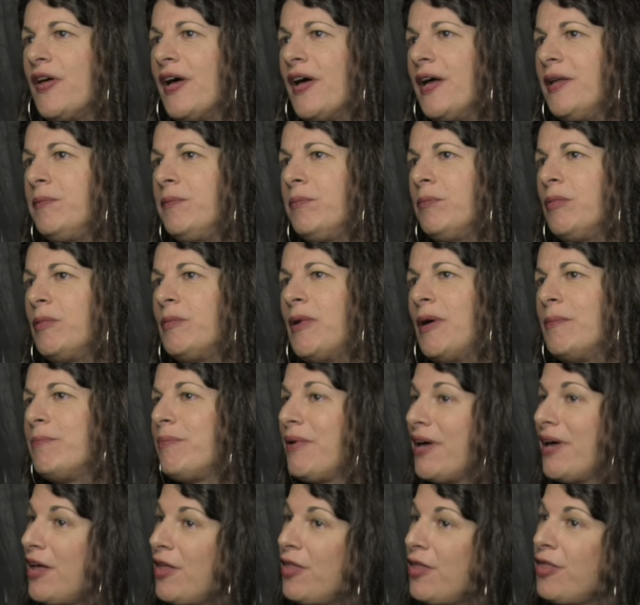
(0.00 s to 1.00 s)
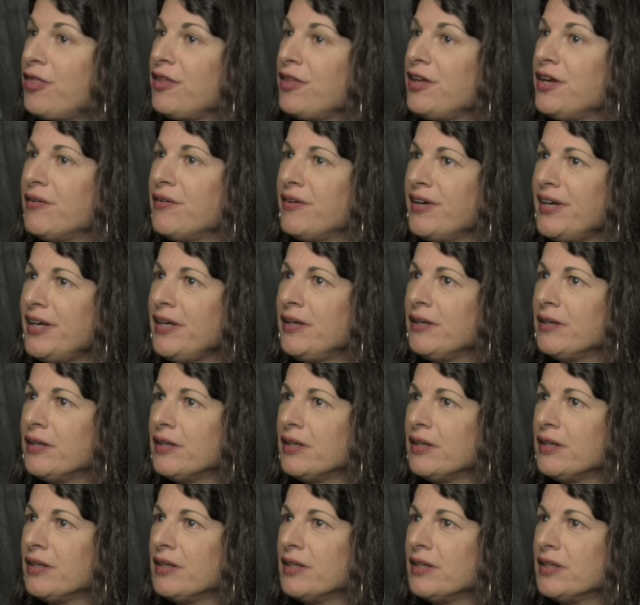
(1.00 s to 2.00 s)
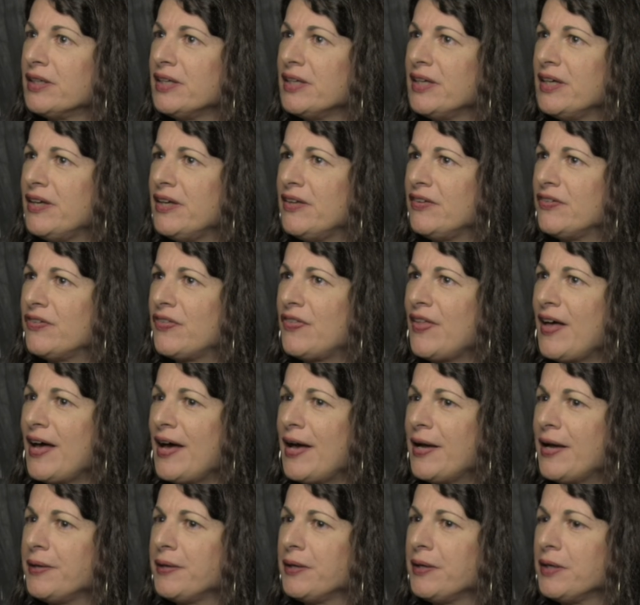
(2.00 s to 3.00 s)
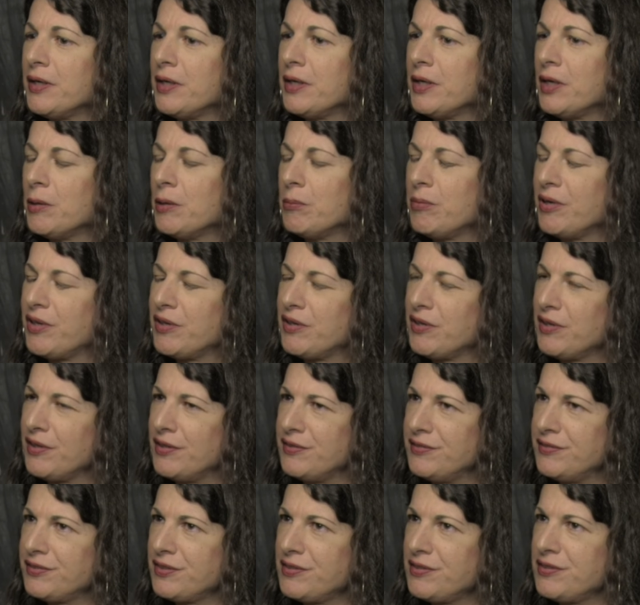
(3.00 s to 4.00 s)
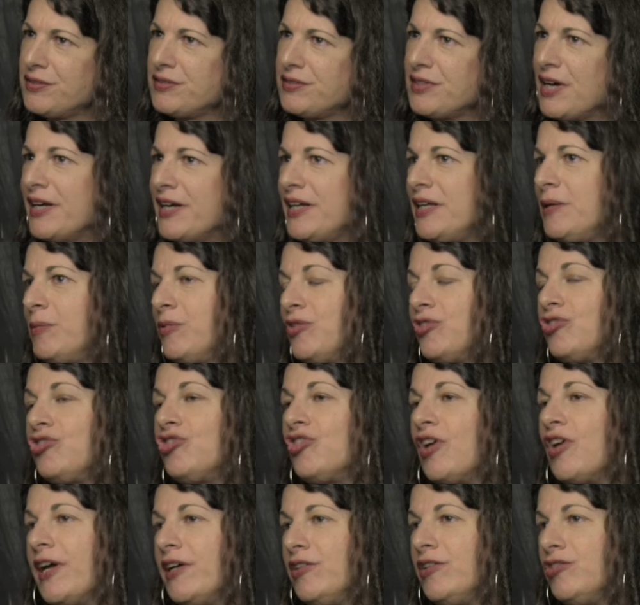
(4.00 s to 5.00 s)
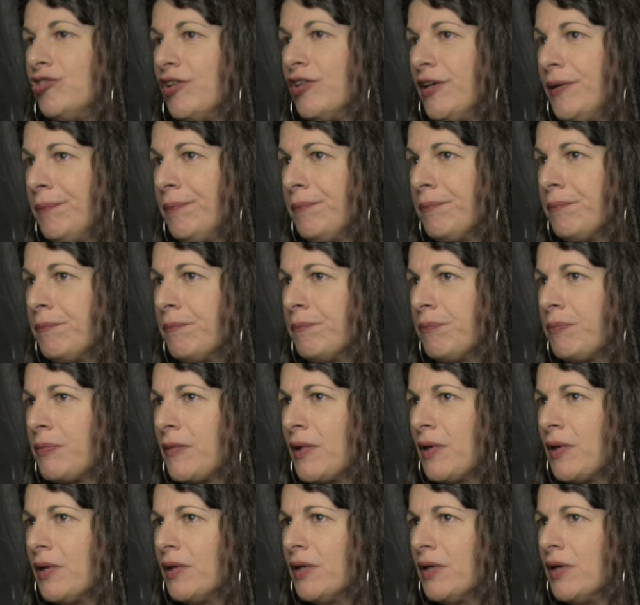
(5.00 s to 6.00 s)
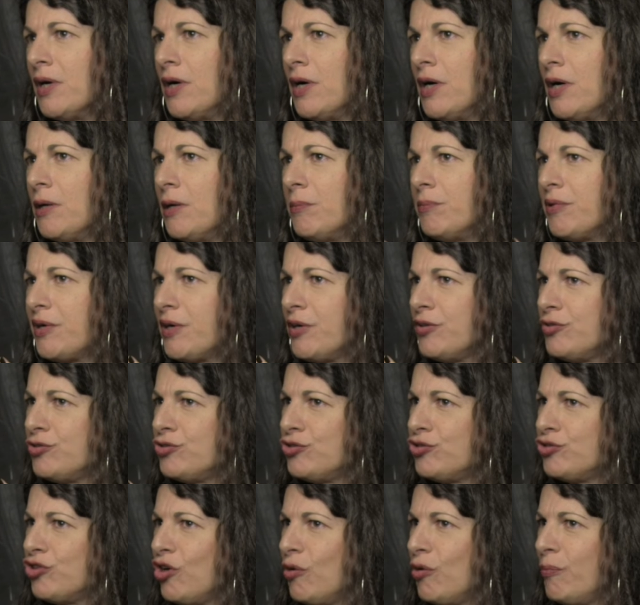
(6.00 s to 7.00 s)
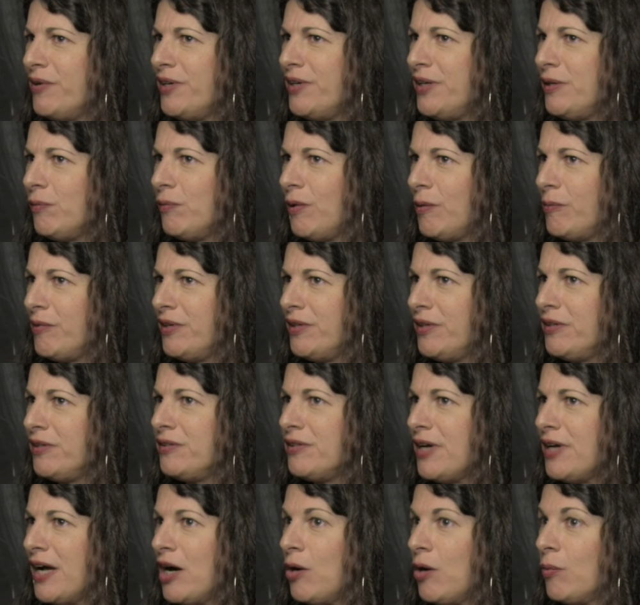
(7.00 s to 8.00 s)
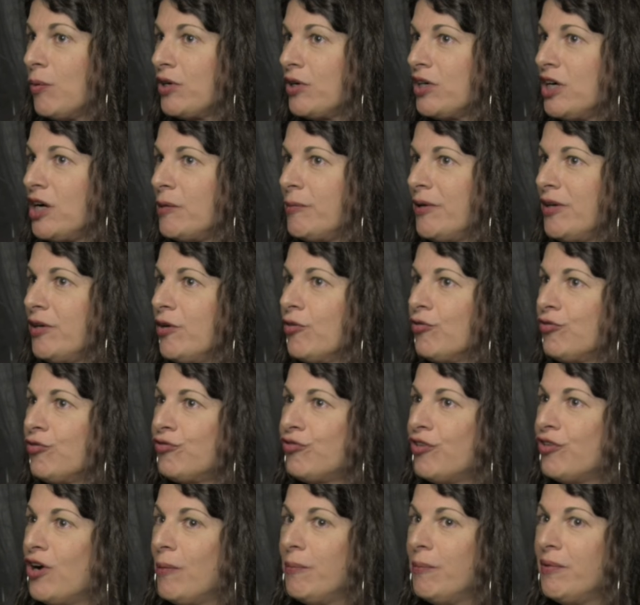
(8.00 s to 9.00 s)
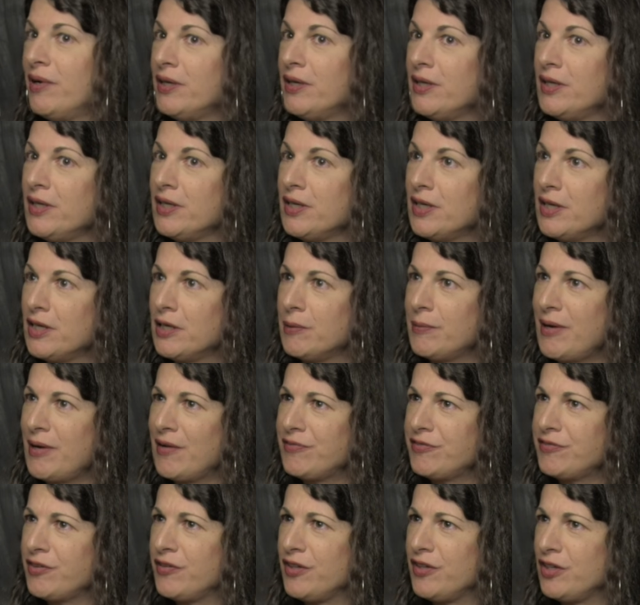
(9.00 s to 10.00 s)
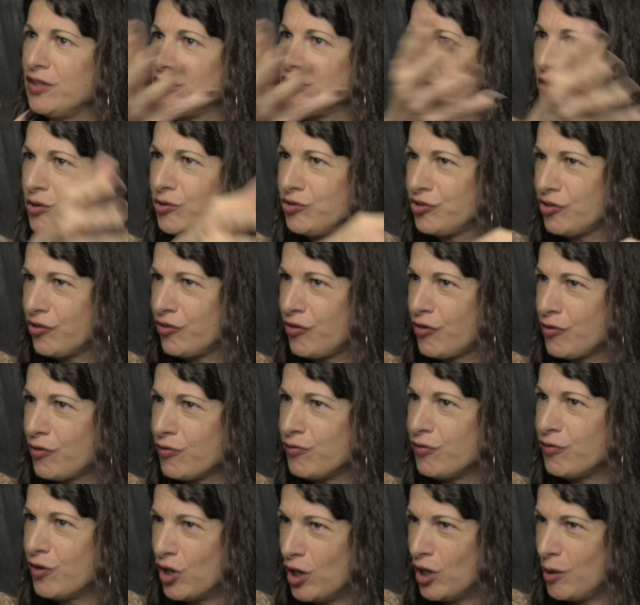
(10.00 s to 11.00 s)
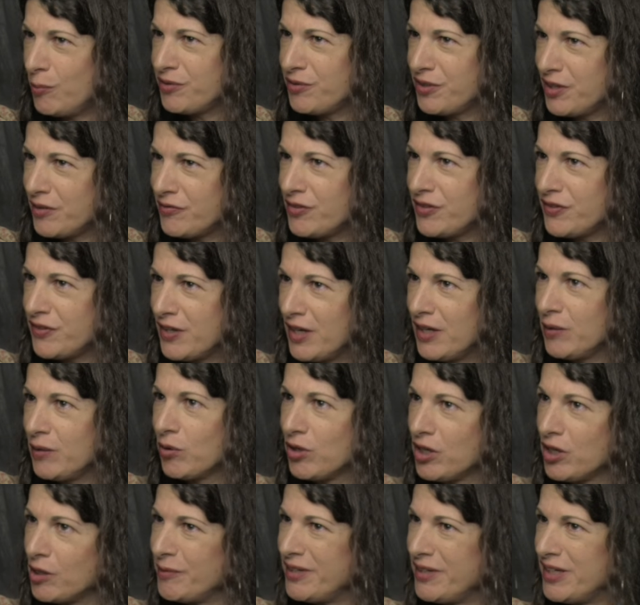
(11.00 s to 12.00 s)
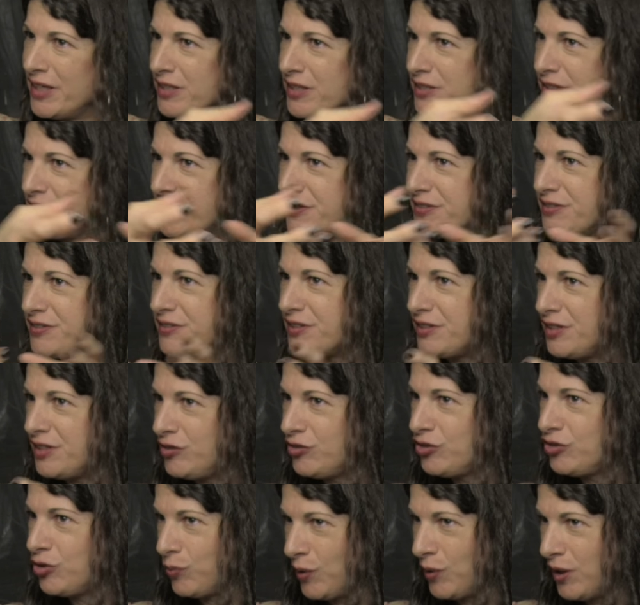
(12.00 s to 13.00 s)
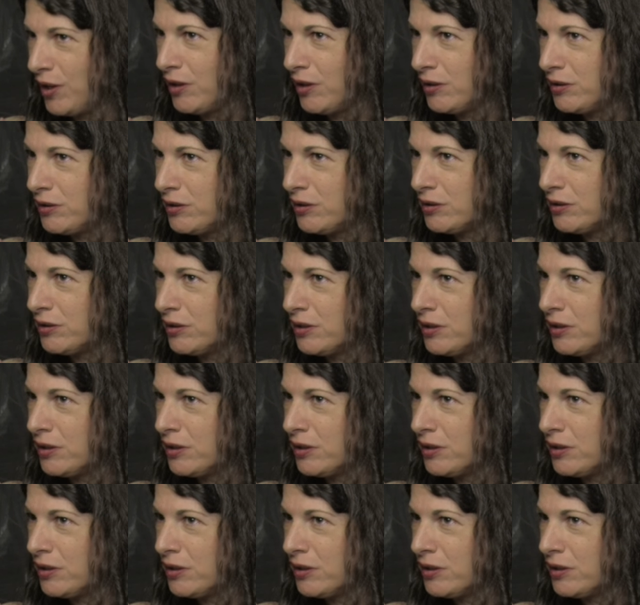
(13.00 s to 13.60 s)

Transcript: then, but my pet theory is that because society was changing, because so many women now were coming from, after the enclosures of the farms and everything, were coming into the cities to work.